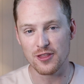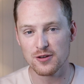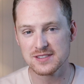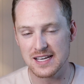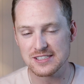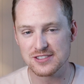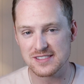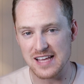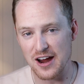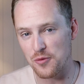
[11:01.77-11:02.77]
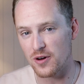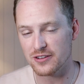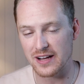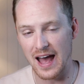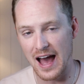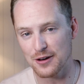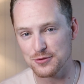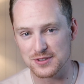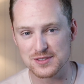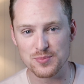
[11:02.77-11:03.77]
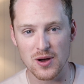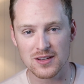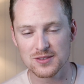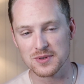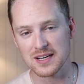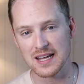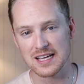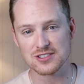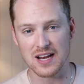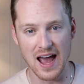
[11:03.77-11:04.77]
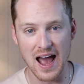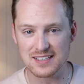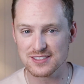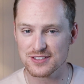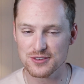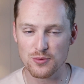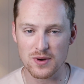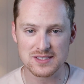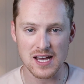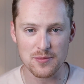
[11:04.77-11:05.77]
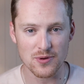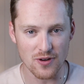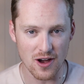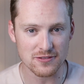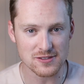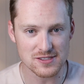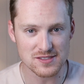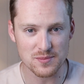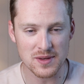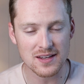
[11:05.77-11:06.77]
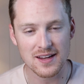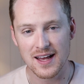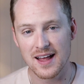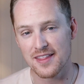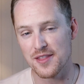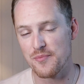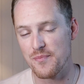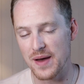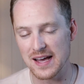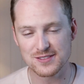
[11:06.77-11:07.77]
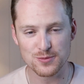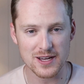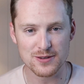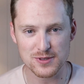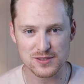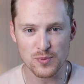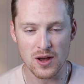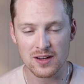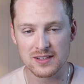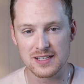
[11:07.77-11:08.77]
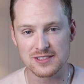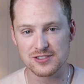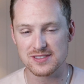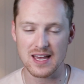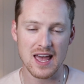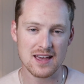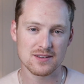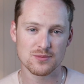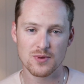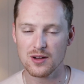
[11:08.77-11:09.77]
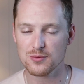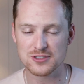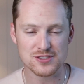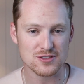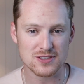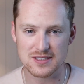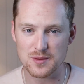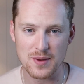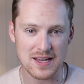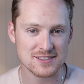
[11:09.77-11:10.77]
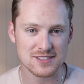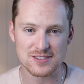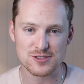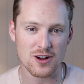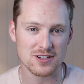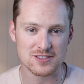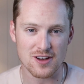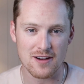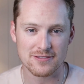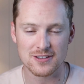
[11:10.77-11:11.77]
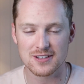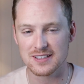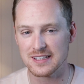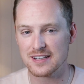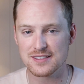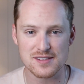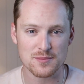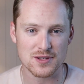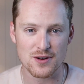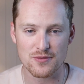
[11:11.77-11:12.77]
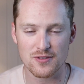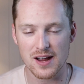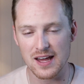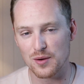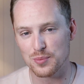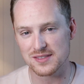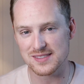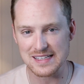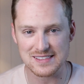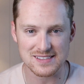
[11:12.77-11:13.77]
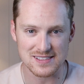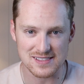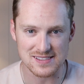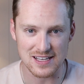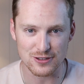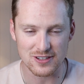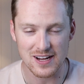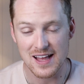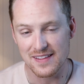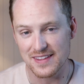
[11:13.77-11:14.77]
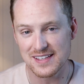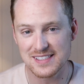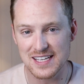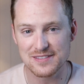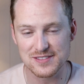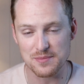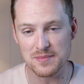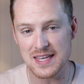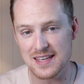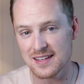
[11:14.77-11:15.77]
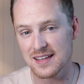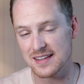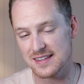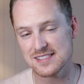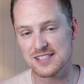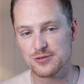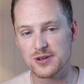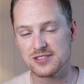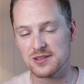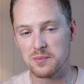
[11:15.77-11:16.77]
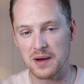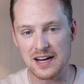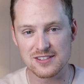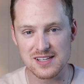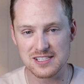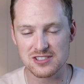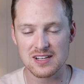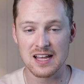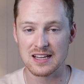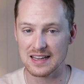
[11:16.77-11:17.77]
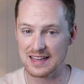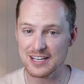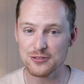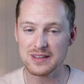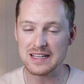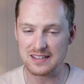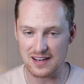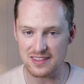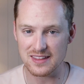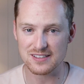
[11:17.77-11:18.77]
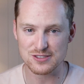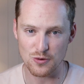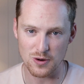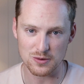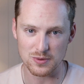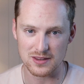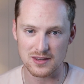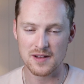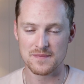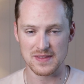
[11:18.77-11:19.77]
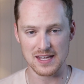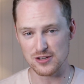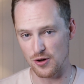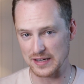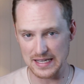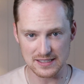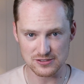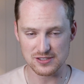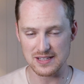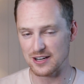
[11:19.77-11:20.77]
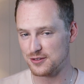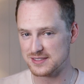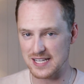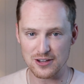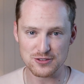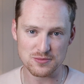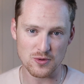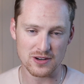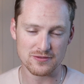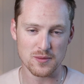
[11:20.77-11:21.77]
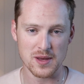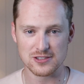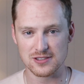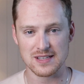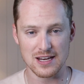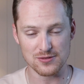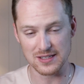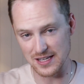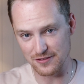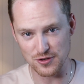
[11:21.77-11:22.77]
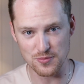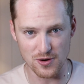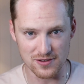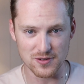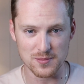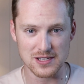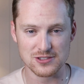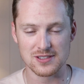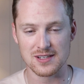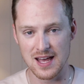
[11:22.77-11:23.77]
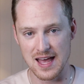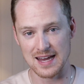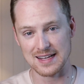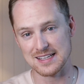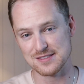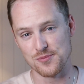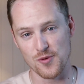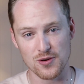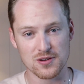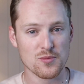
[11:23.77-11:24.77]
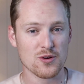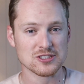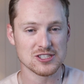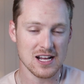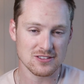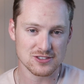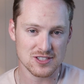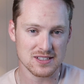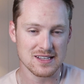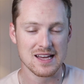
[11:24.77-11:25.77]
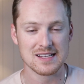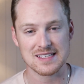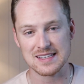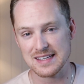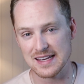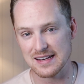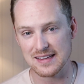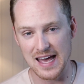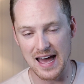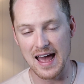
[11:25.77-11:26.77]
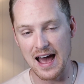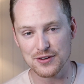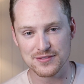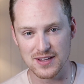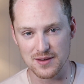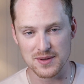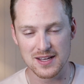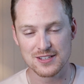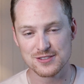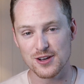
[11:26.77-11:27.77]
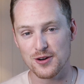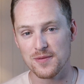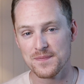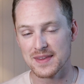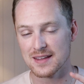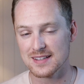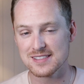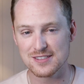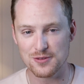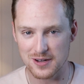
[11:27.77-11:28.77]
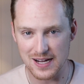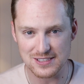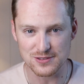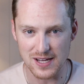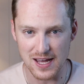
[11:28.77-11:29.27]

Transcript: For those agents that are wondering how to respond when an agent asks you what type of offer to submit, the best way to respond is just say, hey, well, we're just looking the best and strongest offer. Get us something over and I'll present it to the seller. This gives me, in this situation, the buyer's agent, literally nothing to work with. They don't inch, they don't tell you more information, they don't give you more information, and it gets more and more challenging to get that out of them. So listen to what I do